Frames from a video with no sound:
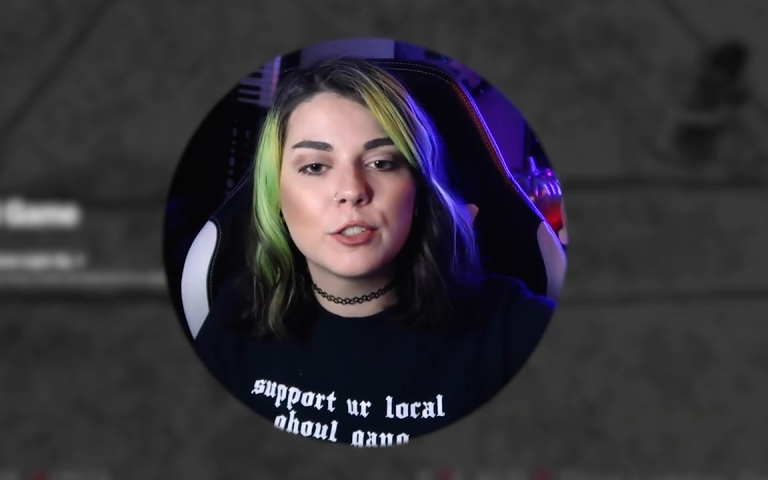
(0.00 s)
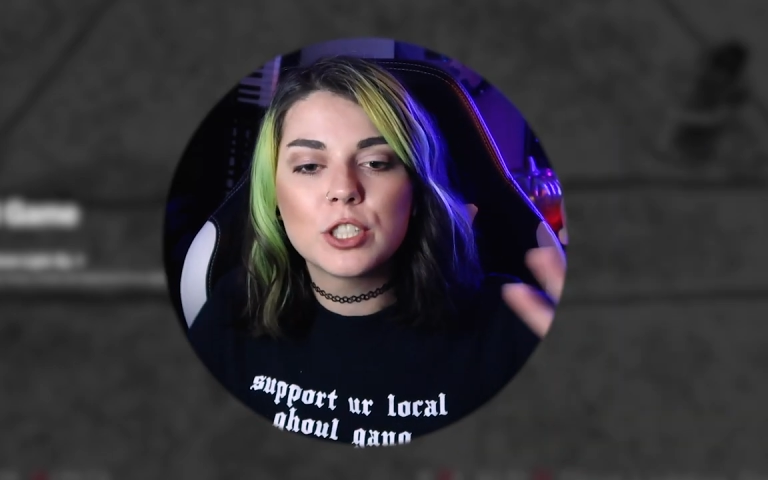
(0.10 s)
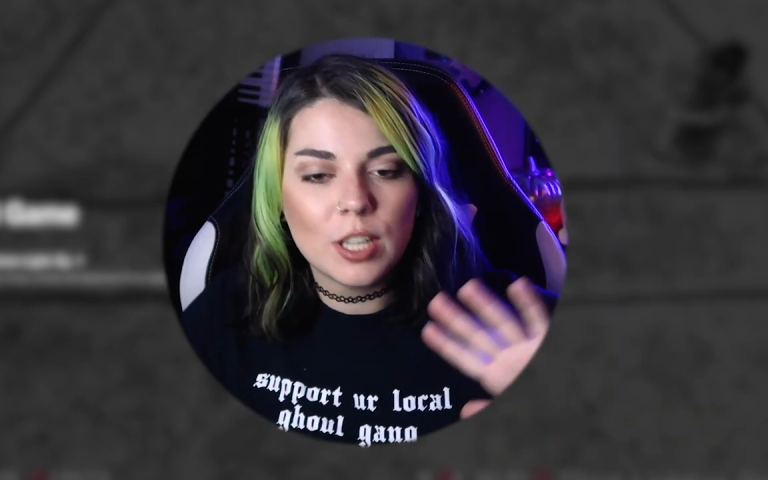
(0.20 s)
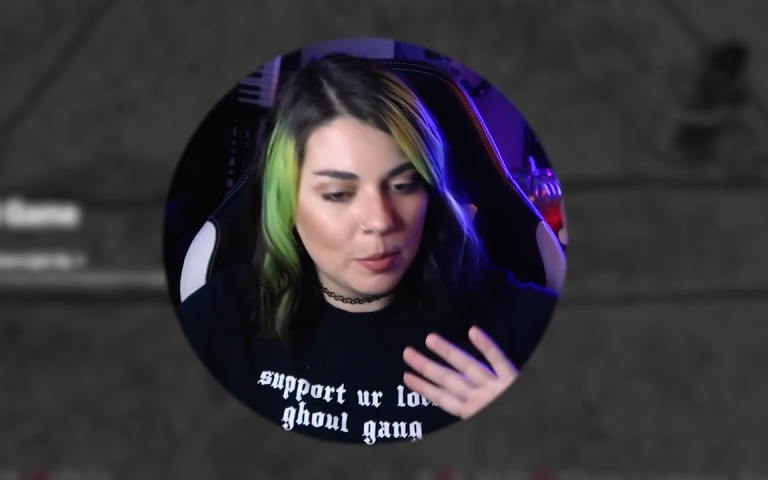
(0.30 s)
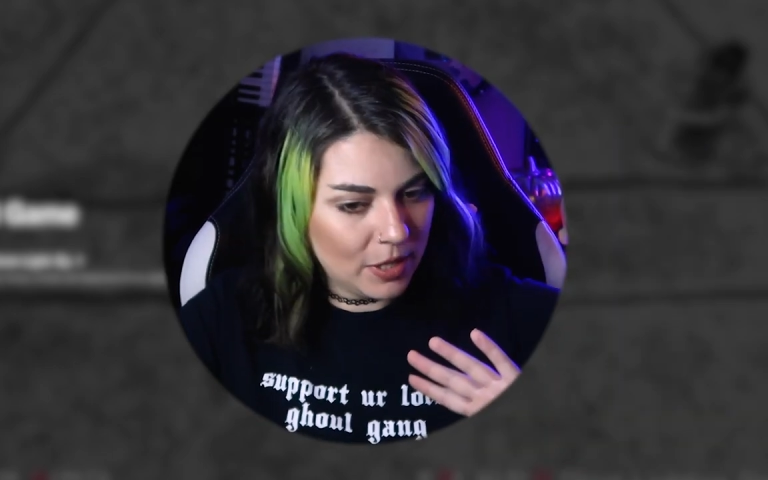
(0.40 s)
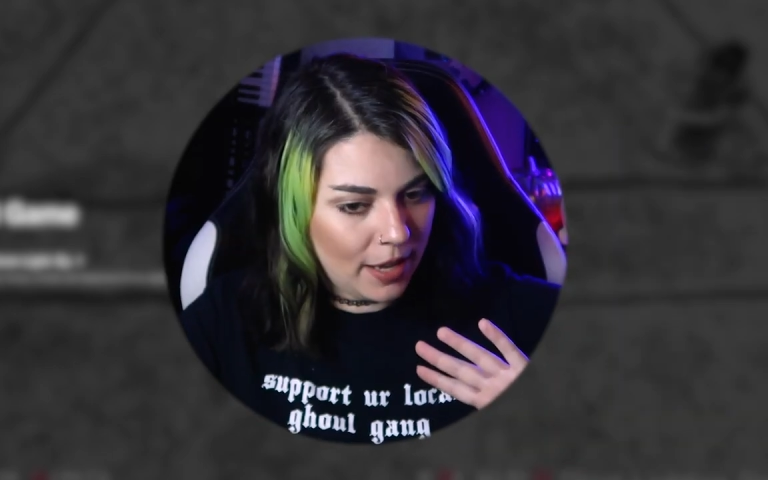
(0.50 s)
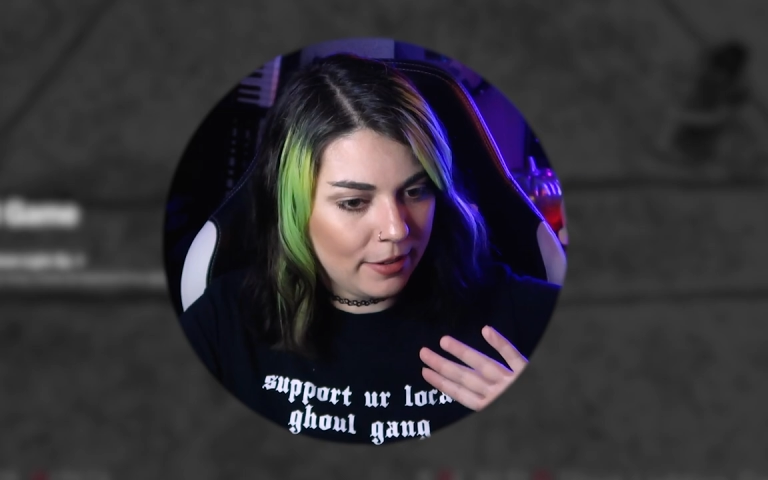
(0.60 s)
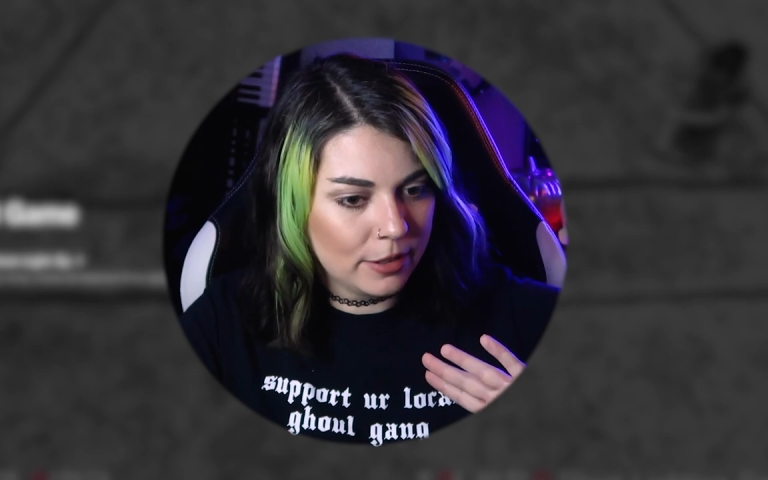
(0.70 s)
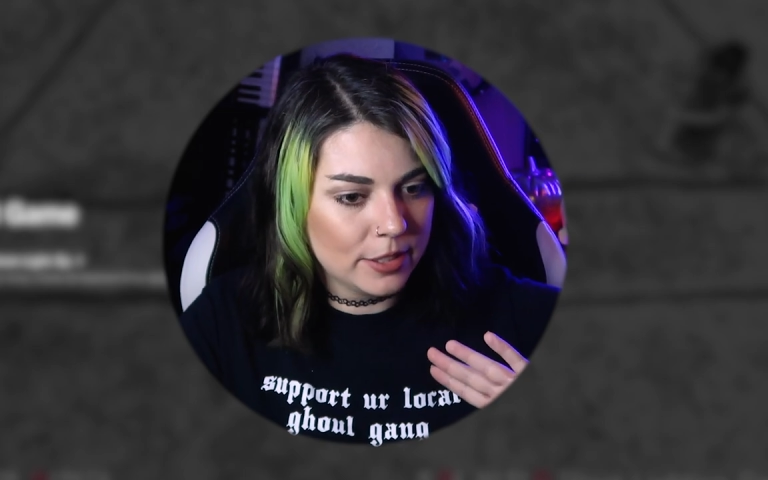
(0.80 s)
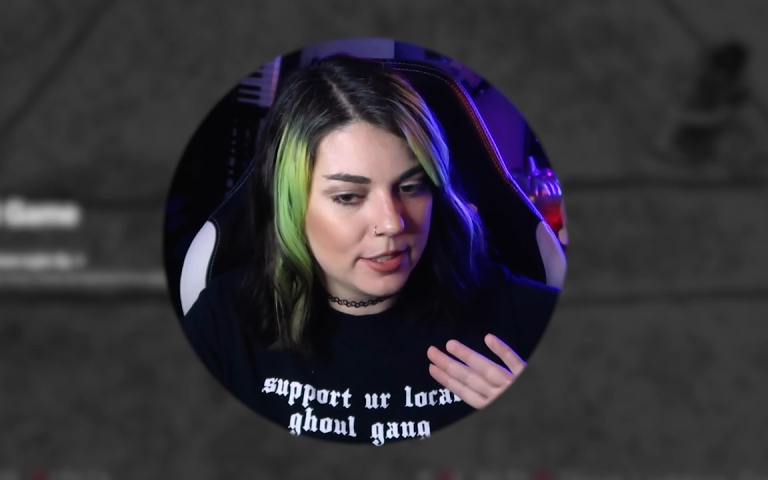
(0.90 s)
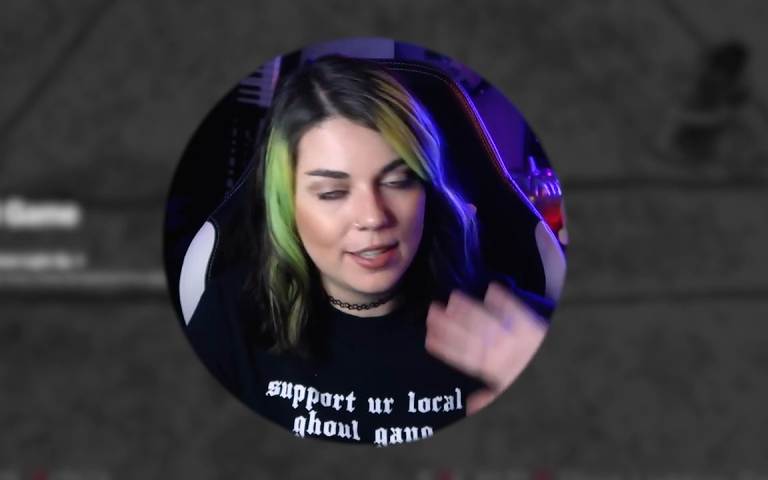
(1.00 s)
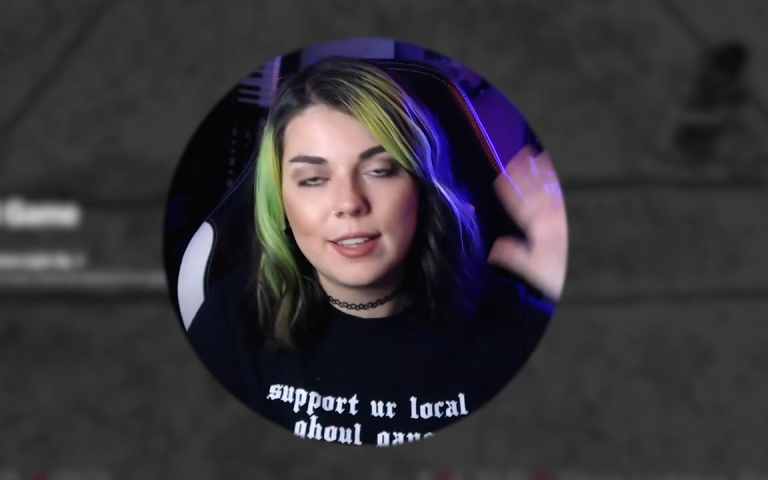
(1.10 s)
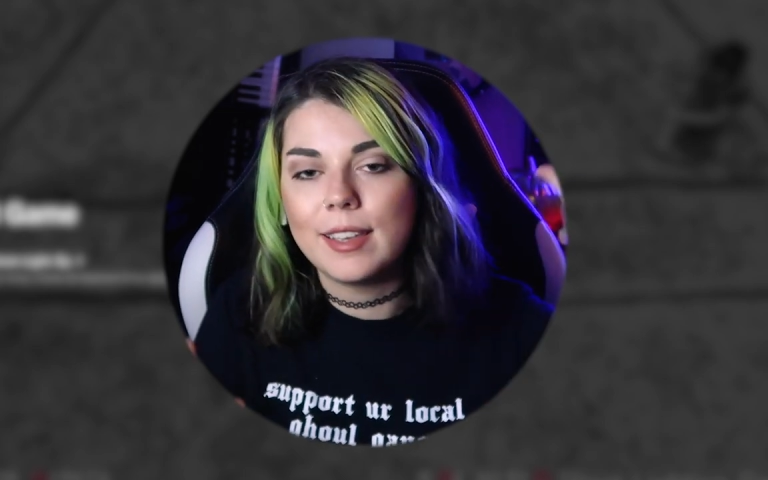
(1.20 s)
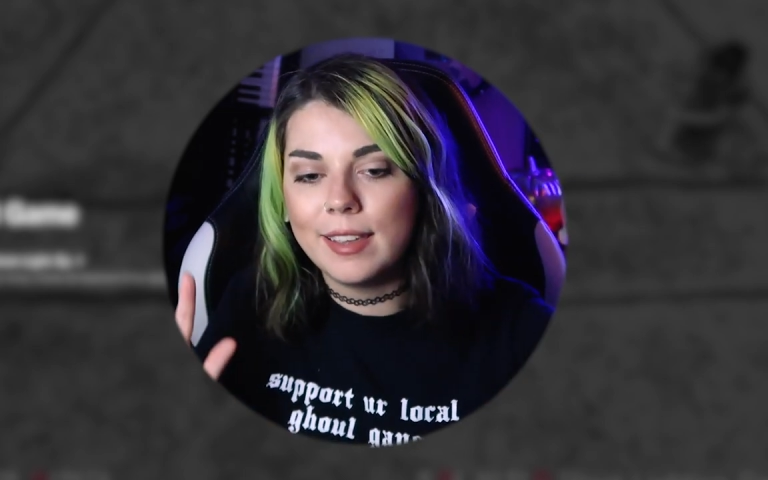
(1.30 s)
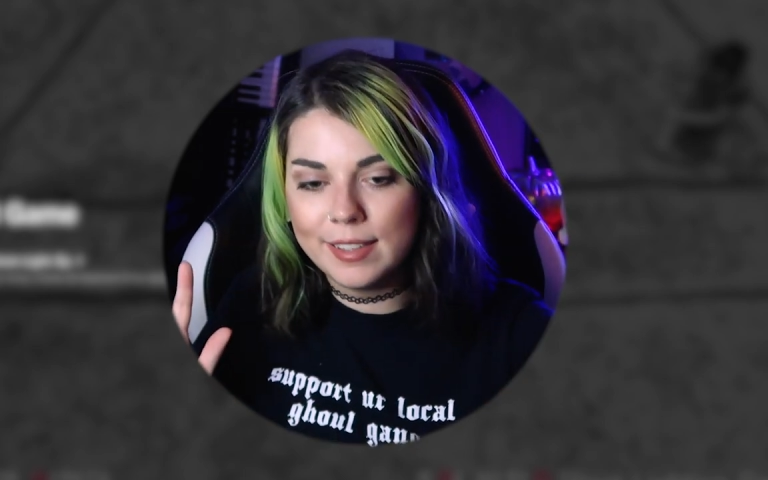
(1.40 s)
for subtitles
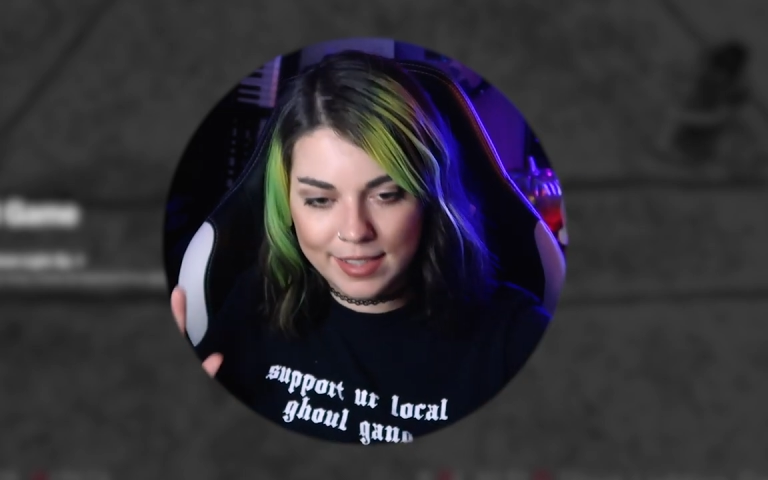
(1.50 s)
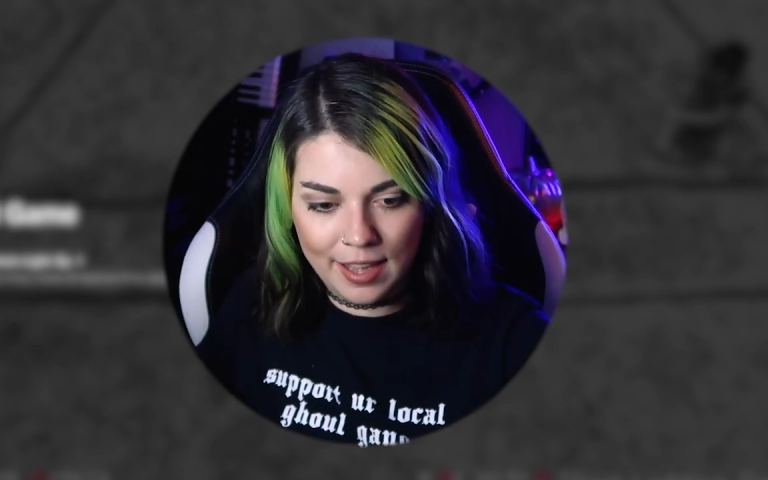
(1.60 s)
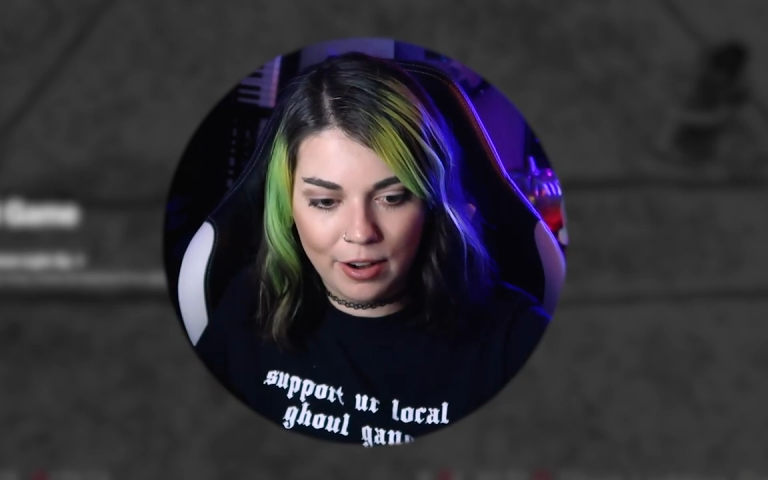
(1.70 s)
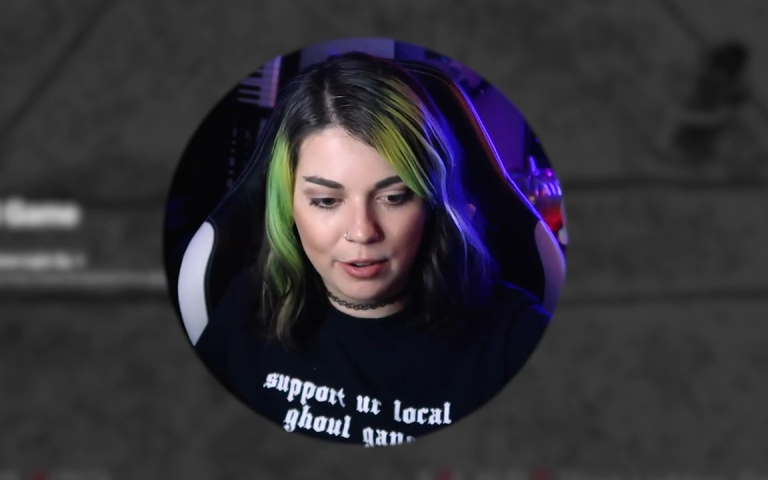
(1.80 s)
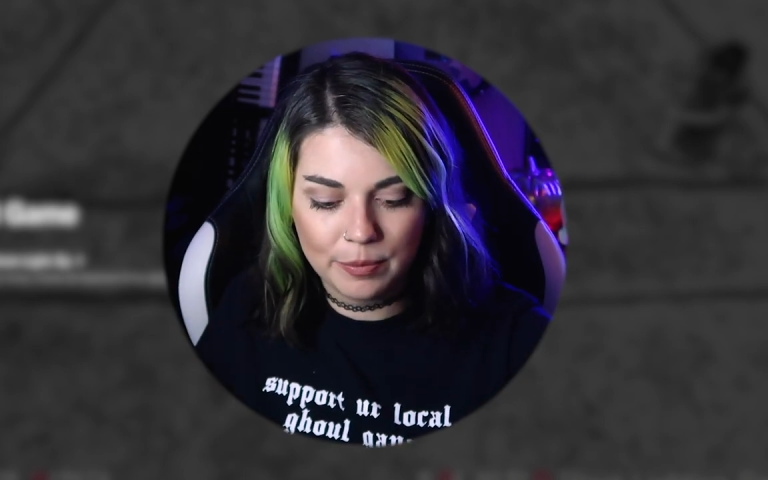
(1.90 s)
is there.